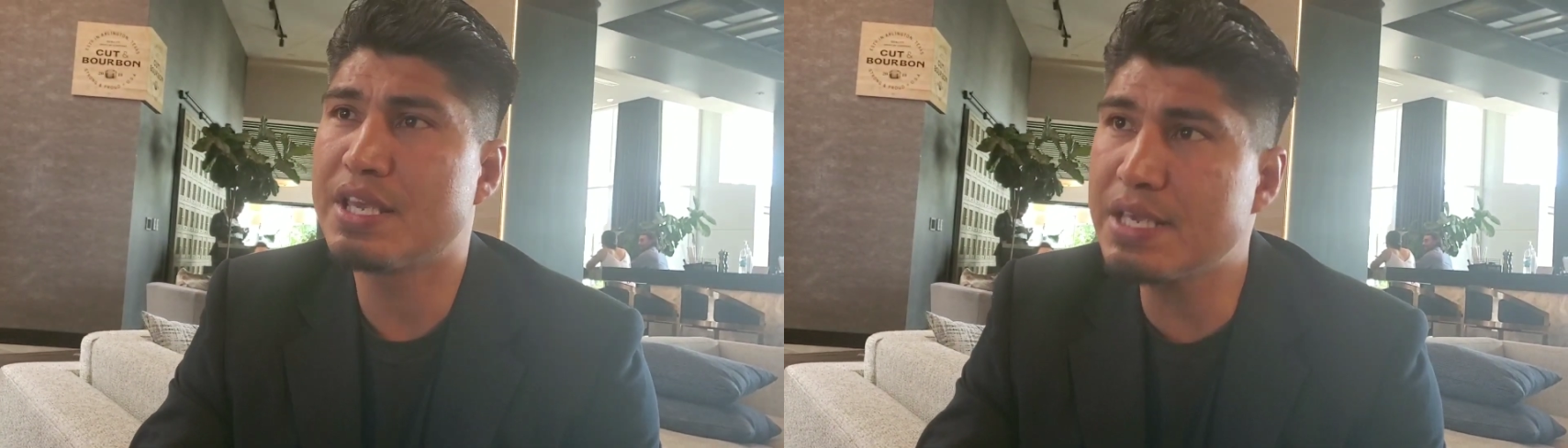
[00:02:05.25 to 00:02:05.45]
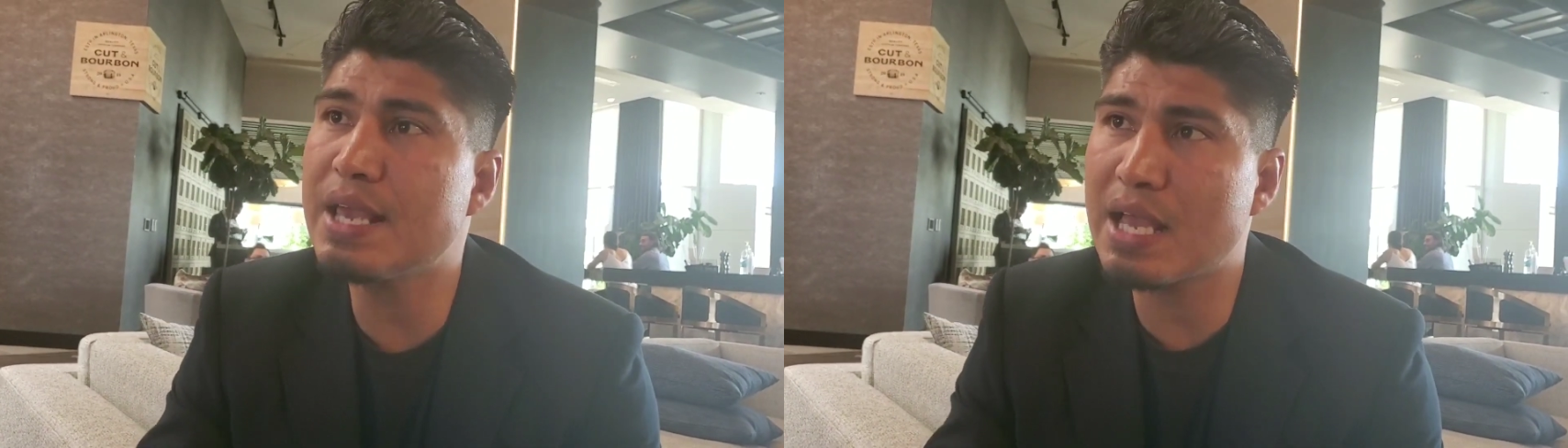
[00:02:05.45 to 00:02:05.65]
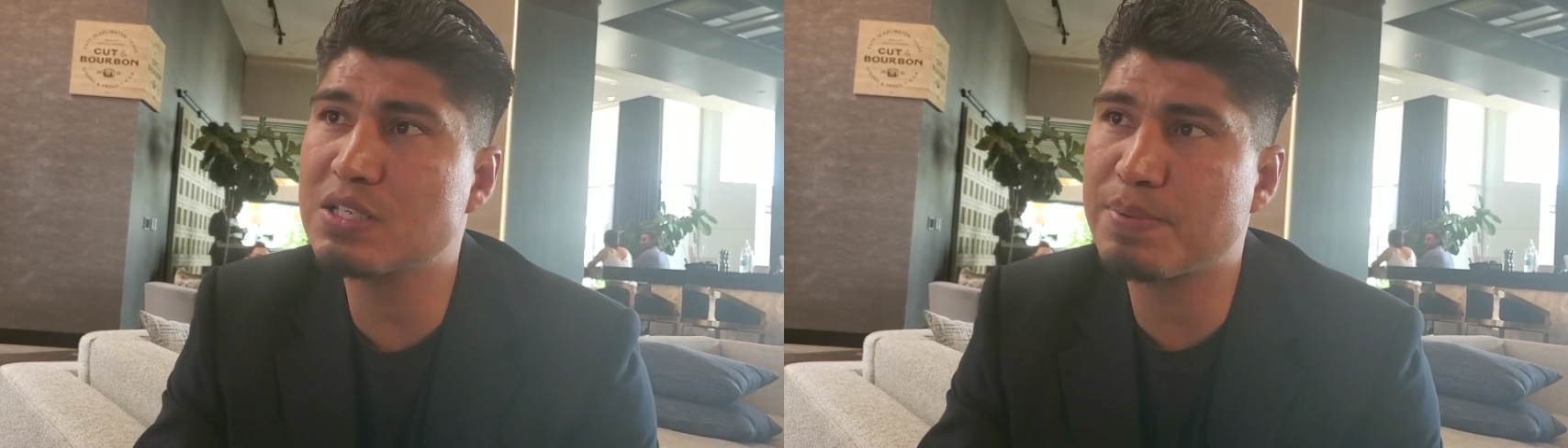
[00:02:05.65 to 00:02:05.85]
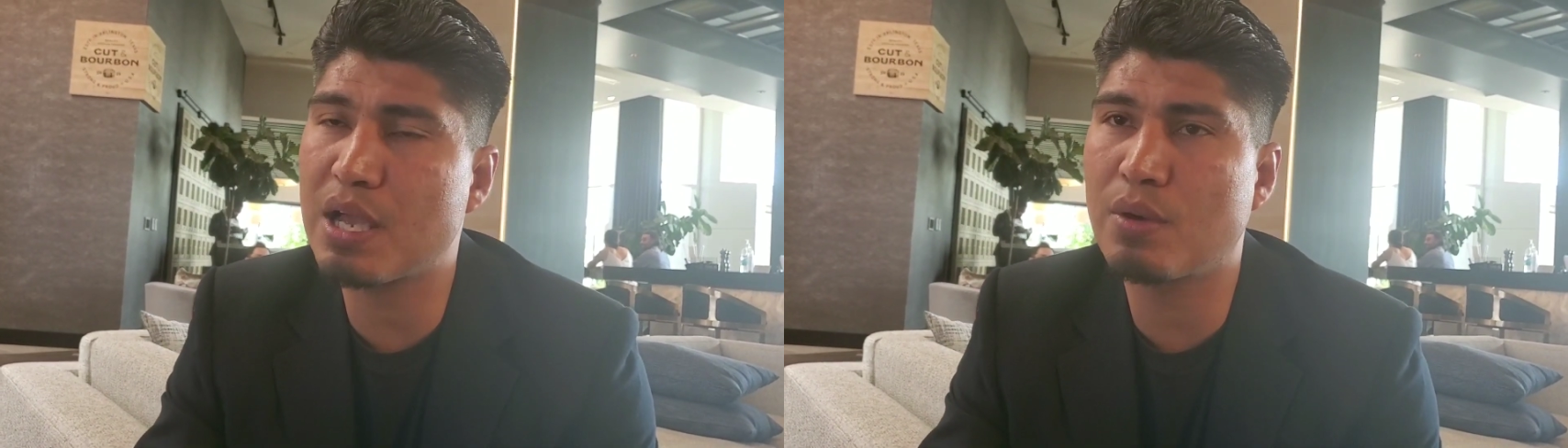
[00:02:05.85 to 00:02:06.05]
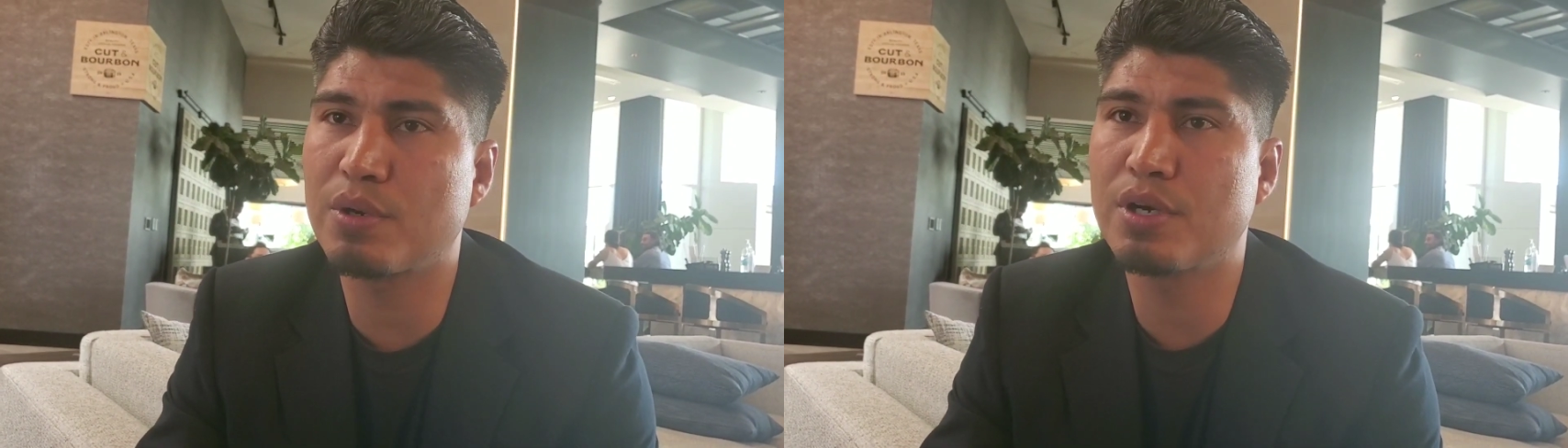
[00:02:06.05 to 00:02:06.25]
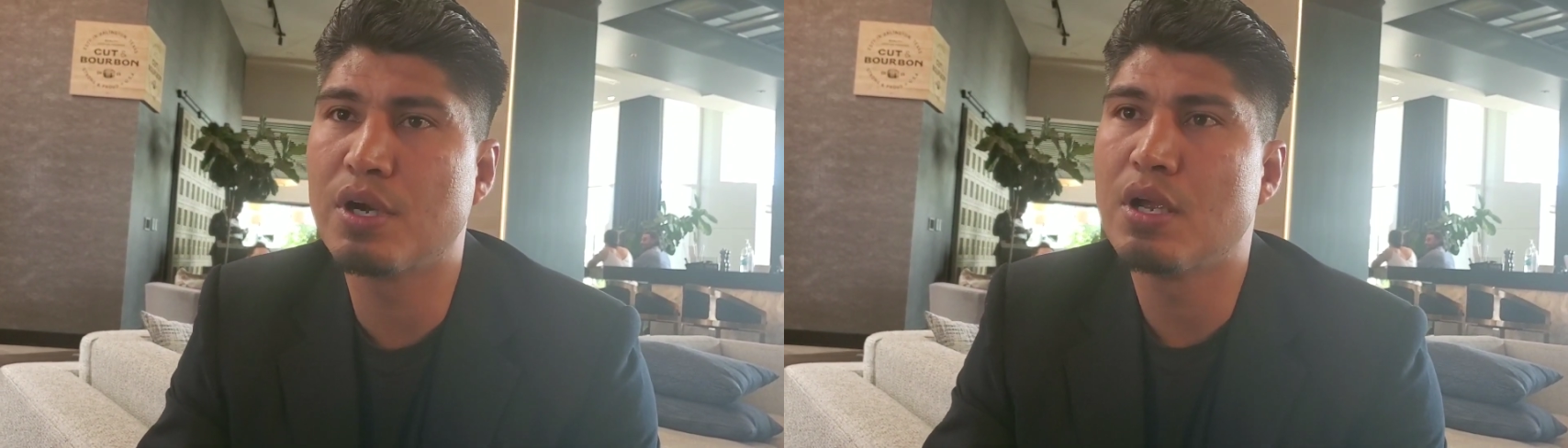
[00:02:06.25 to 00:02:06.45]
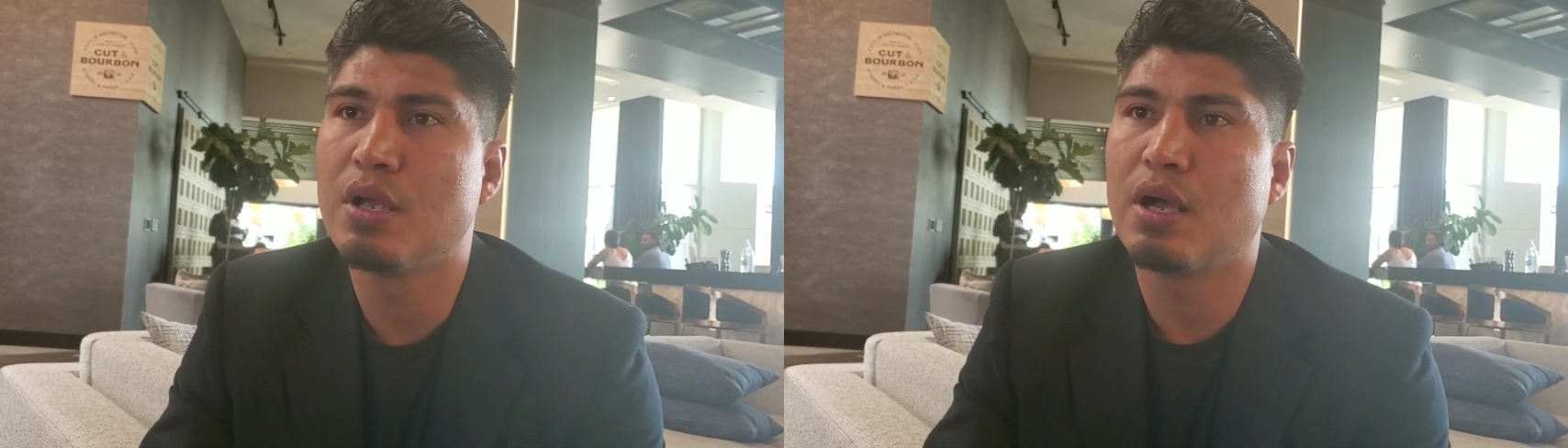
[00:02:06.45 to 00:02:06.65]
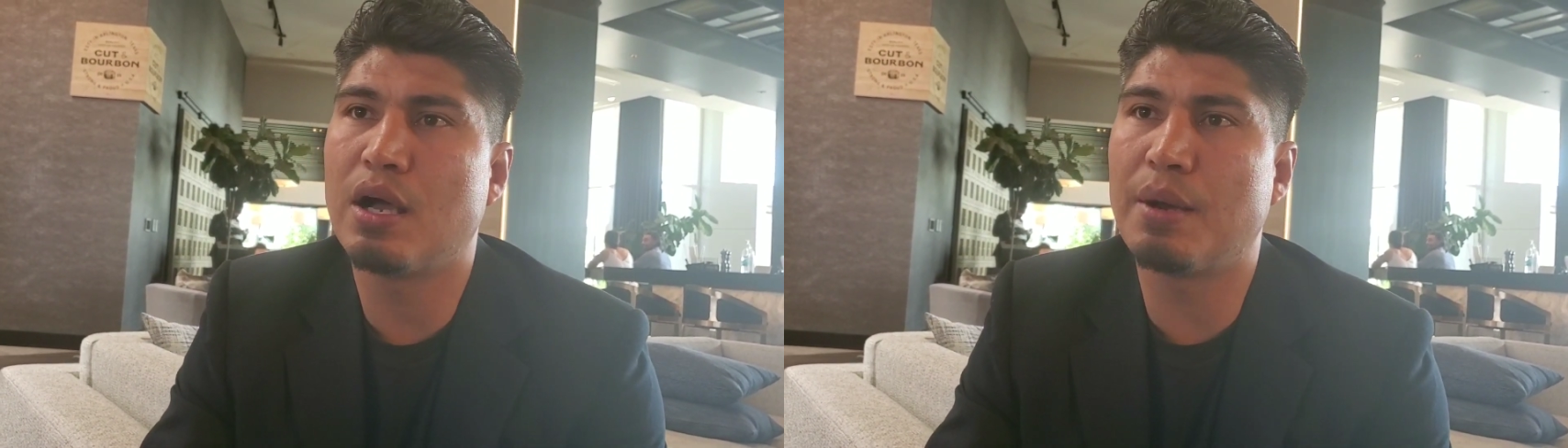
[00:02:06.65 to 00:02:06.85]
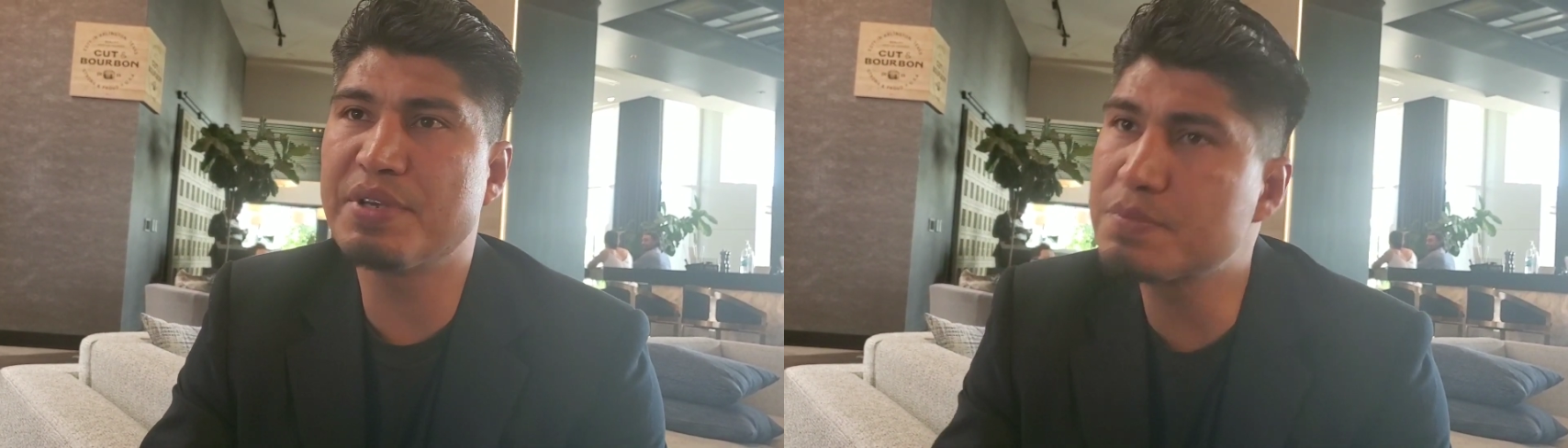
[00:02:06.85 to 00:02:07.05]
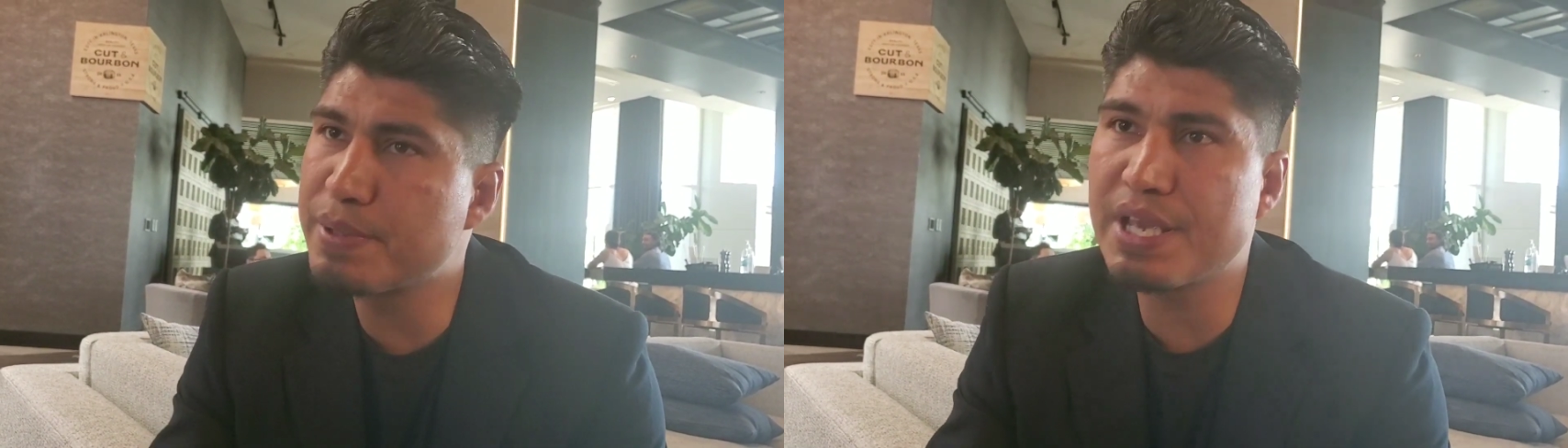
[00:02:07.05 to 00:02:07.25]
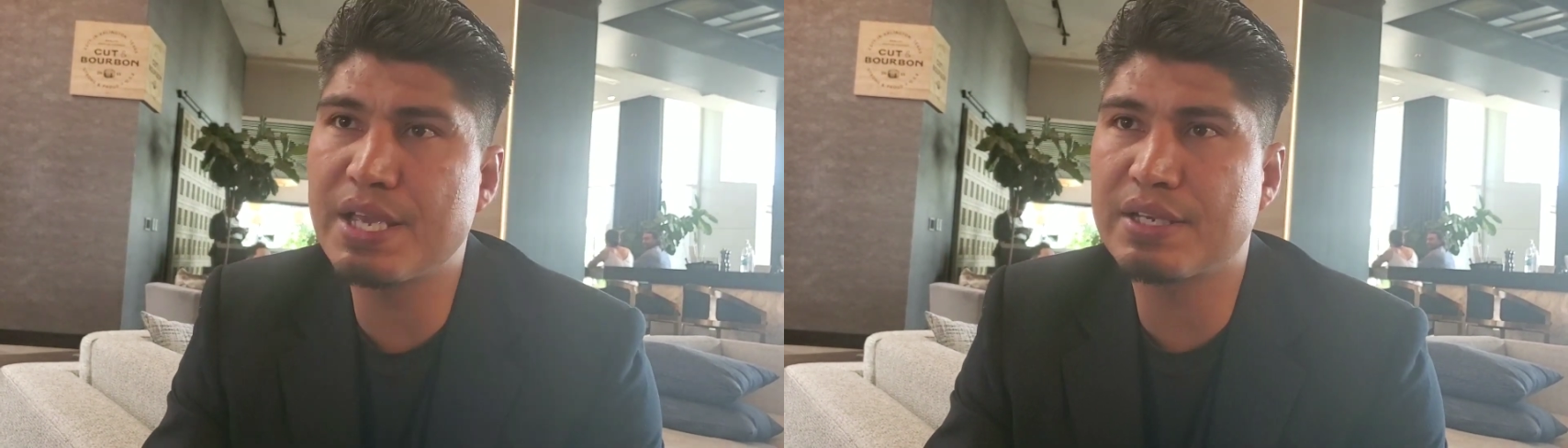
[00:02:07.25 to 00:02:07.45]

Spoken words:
He has power. He's big,